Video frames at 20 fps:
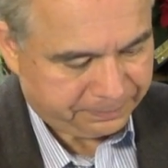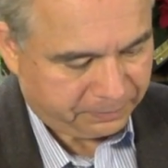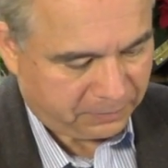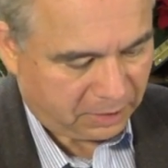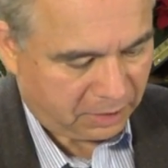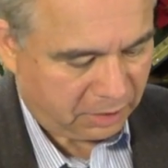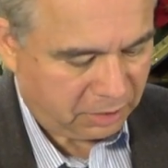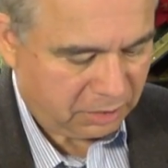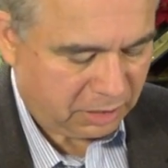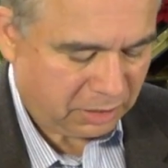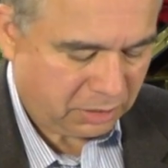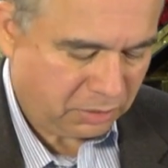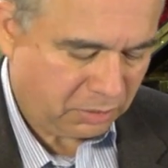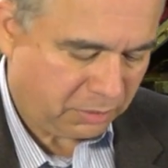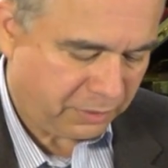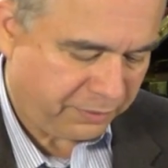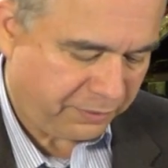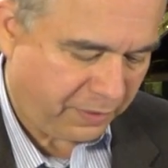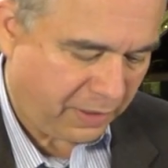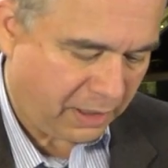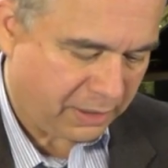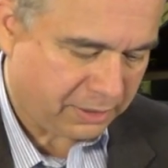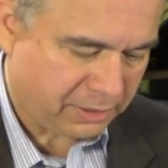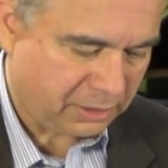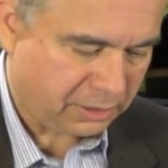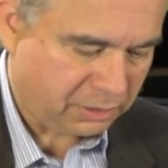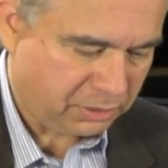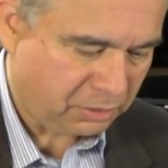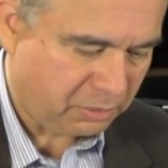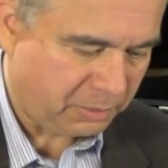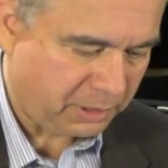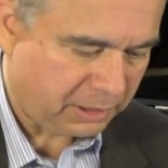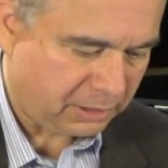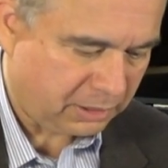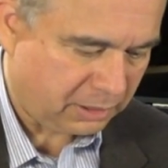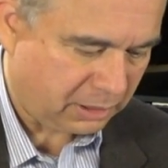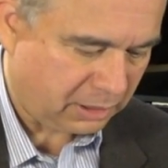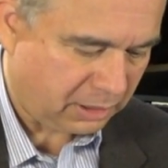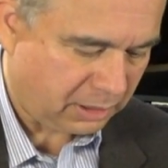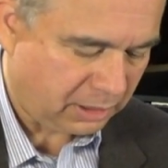Yeah, you can do it faster too,
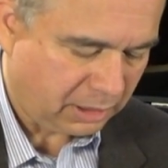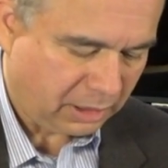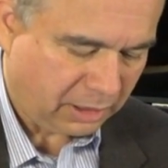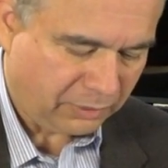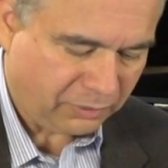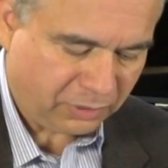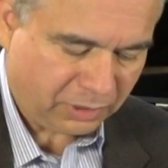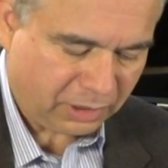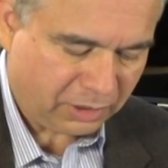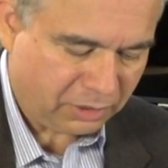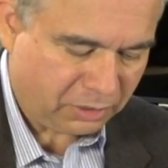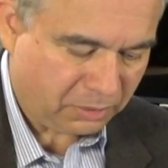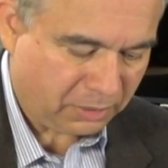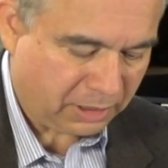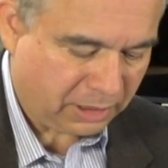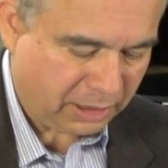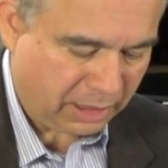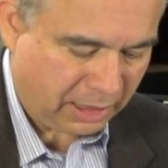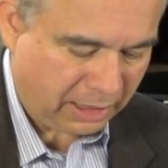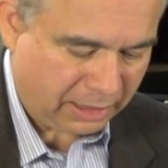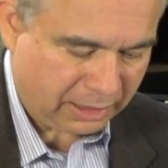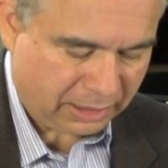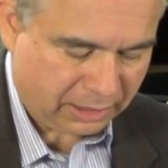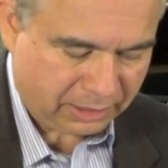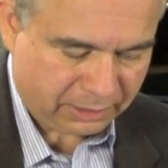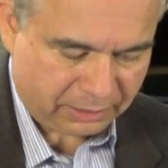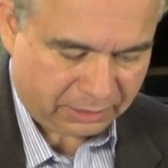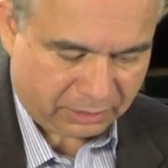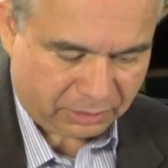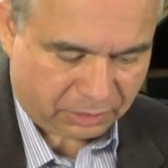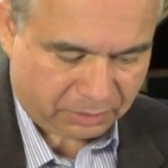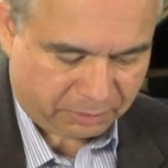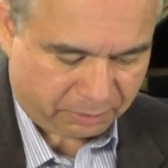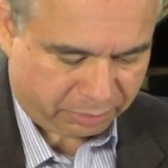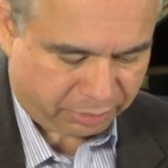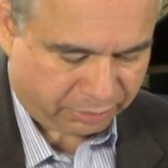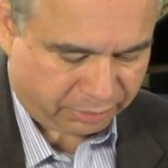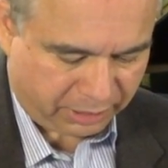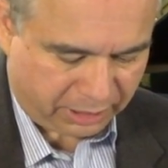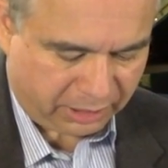but if you can do it at 80, you're
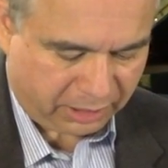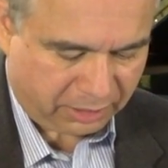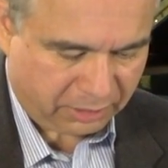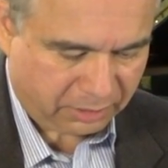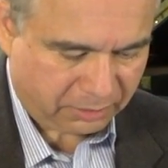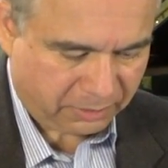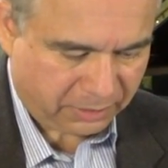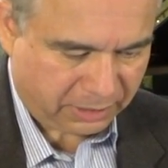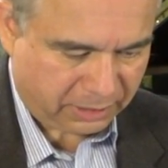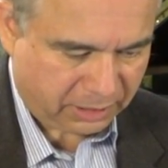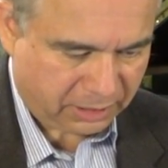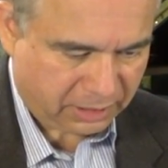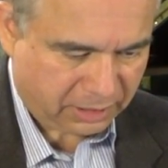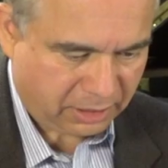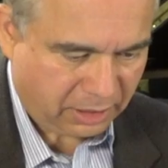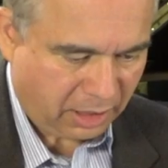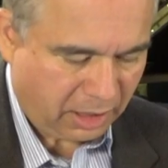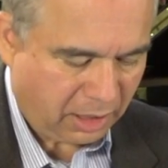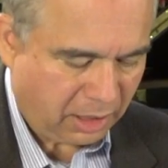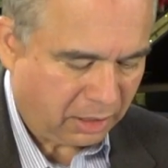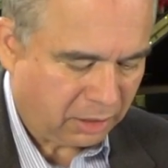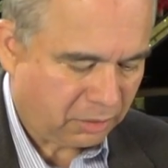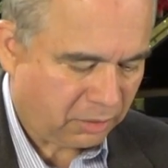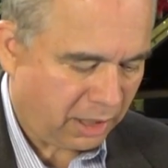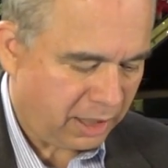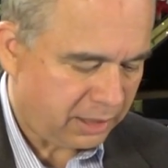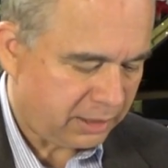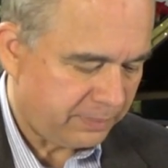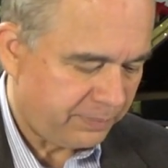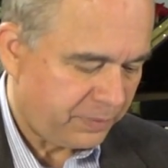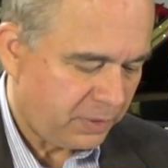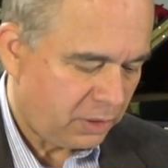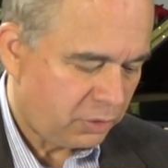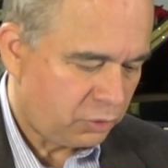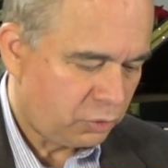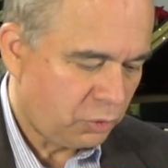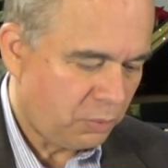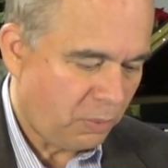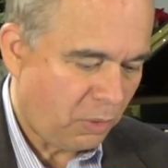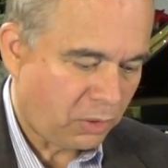pretty good with this. Great.
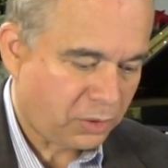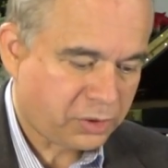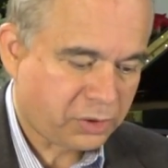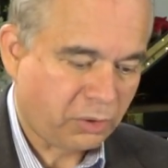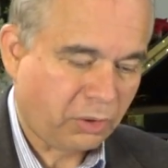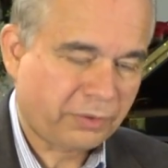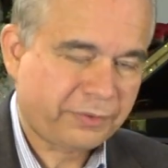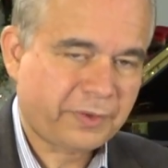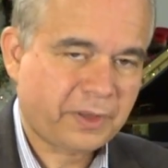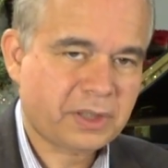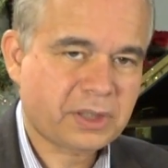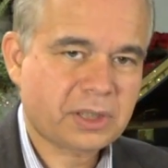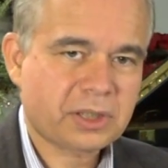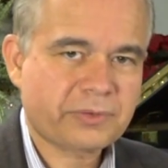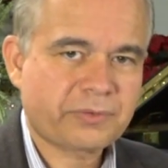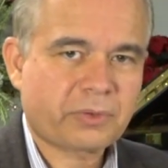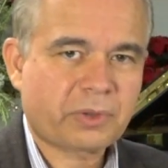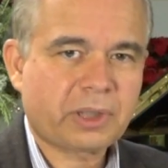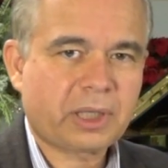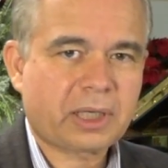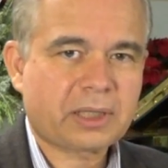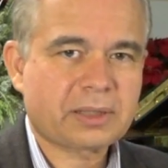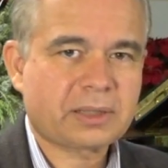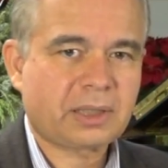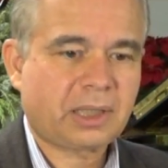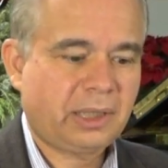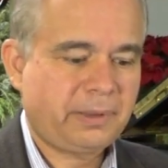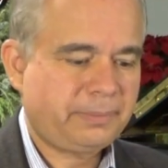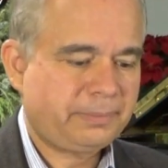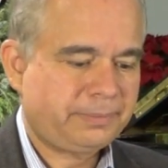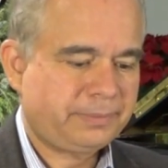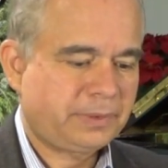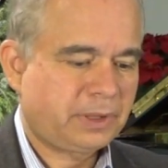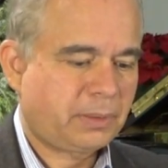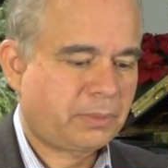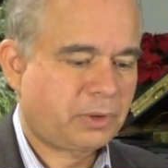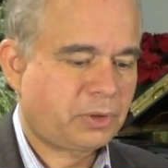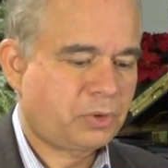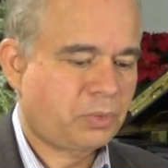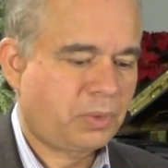2 more solfeges for next time,
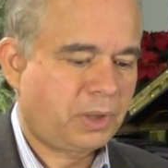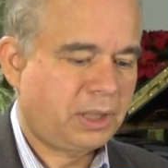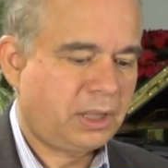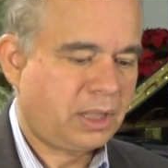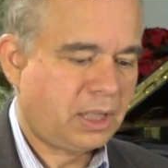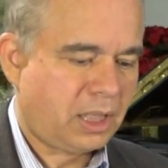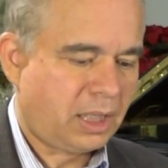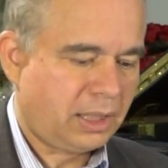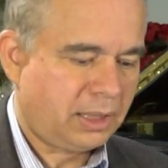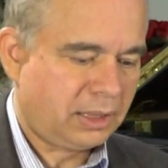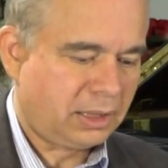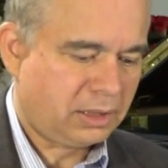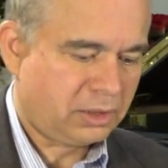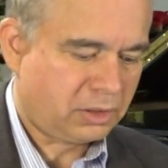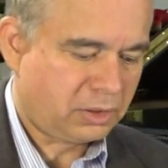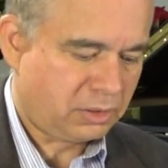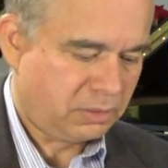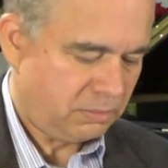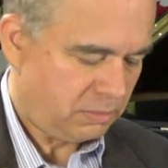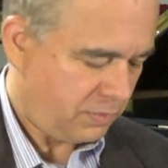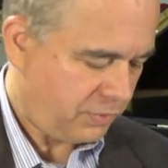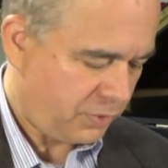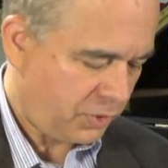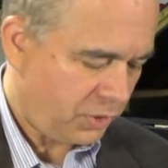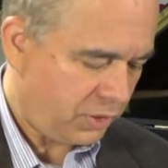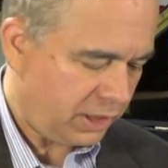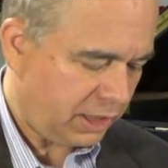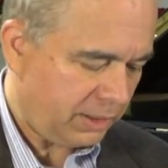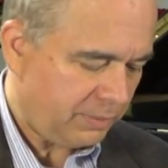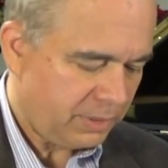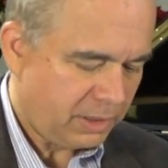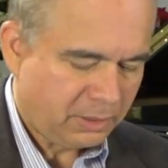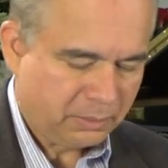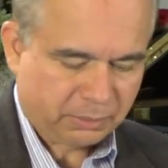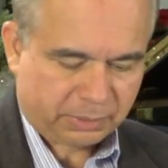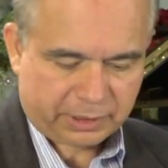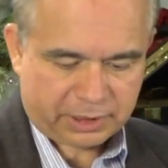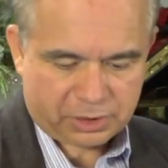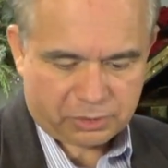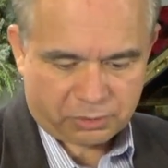number 29 and 30.
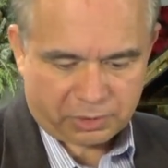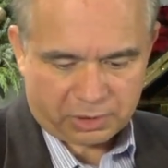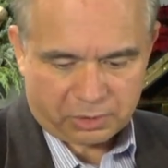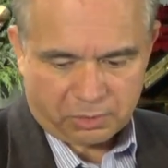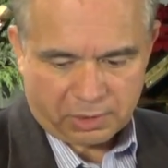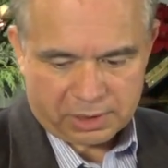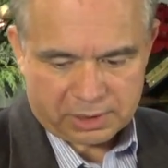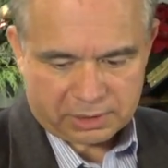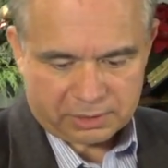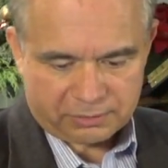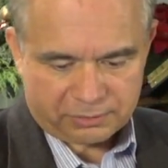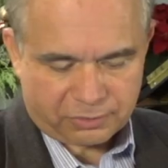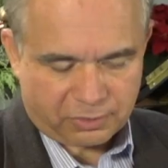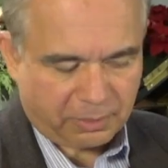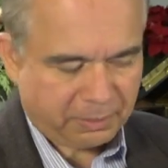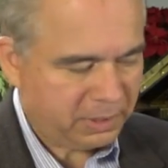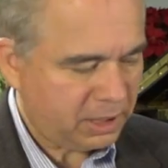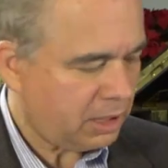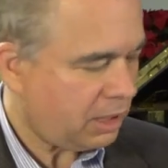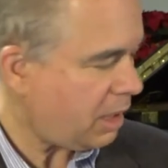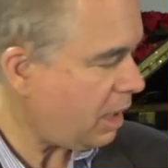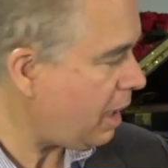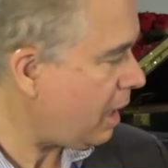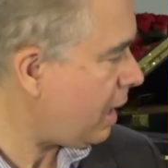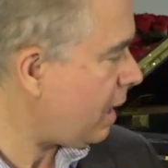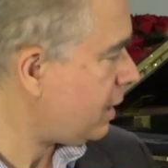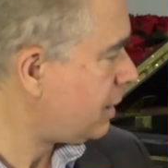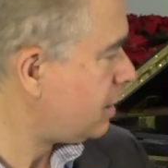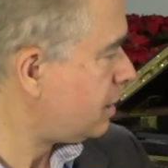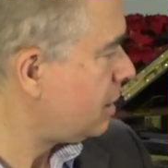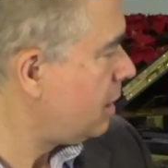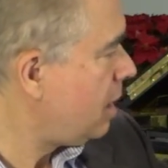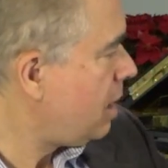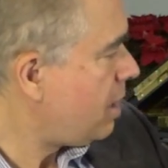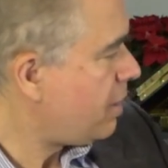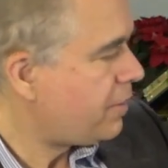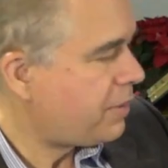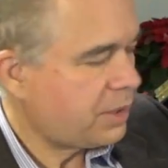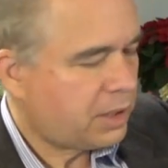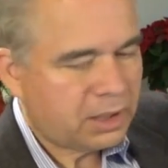Please request them from me at
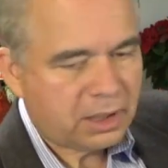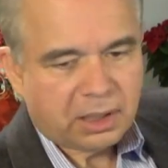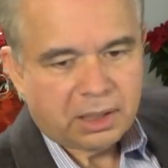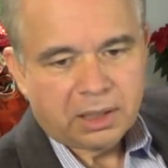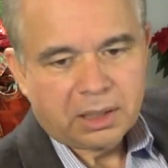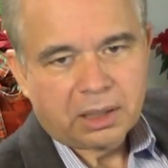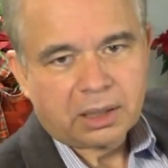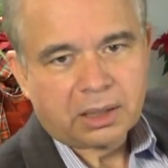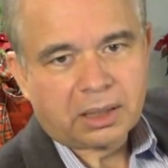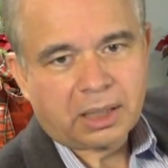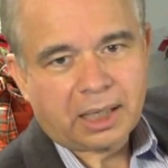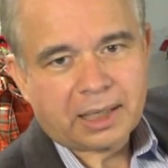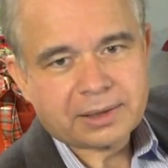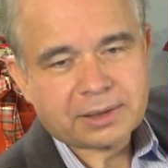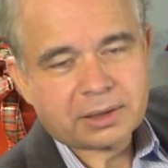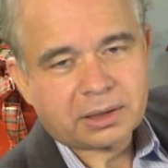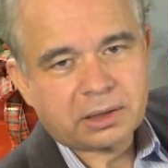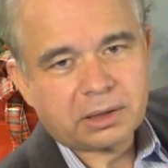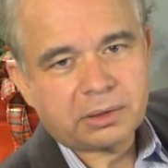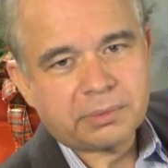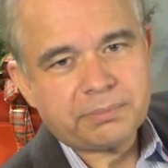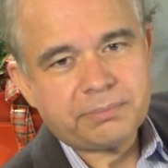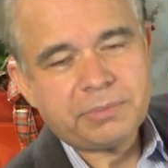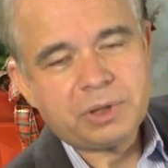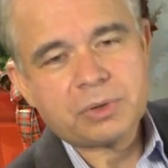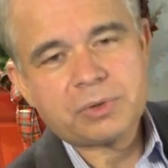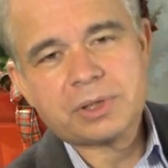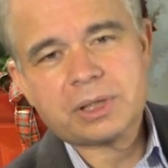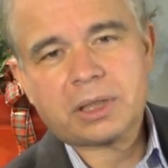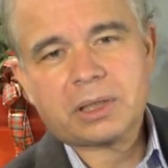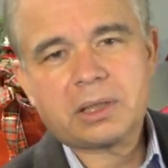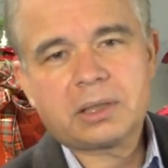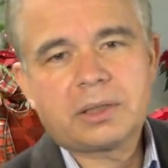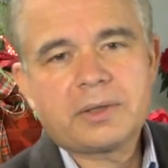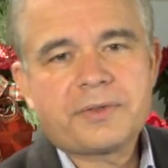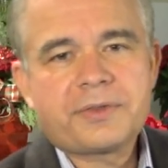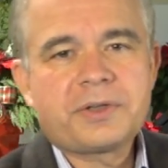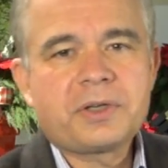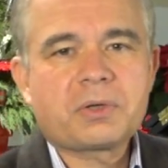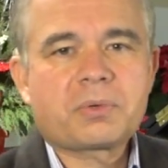the
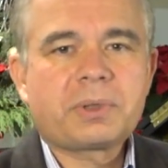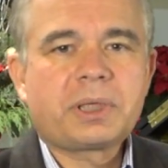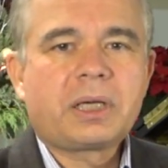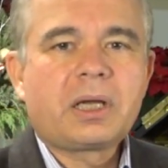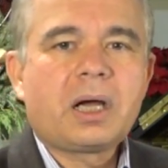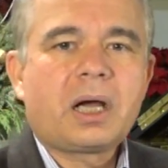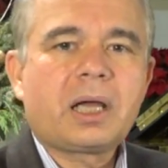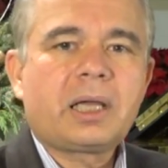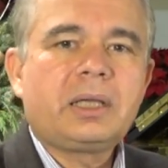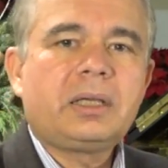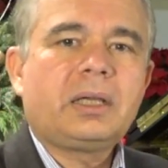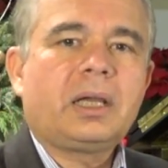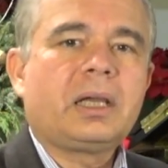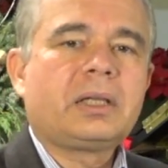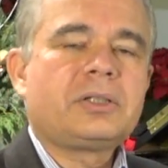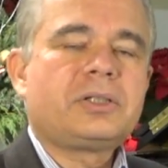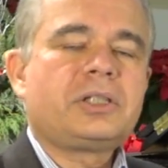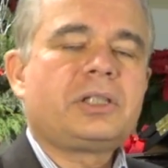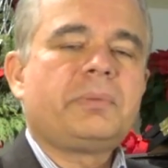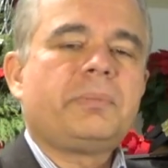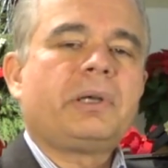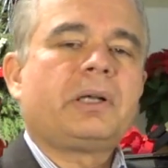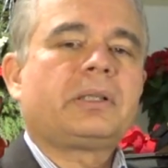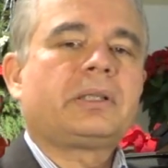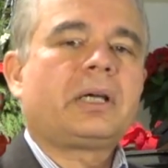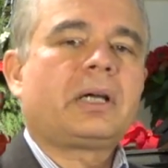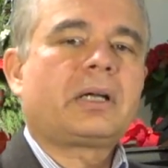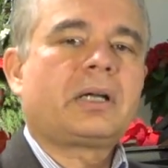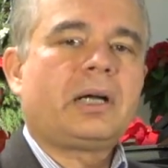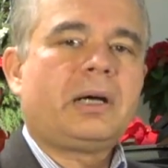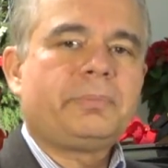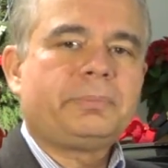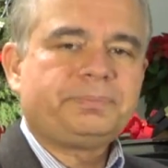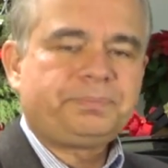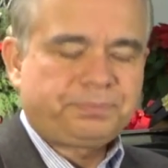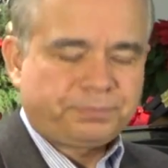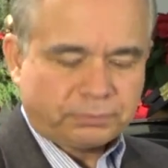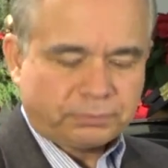classicalmusictheoryguy@gmail.com.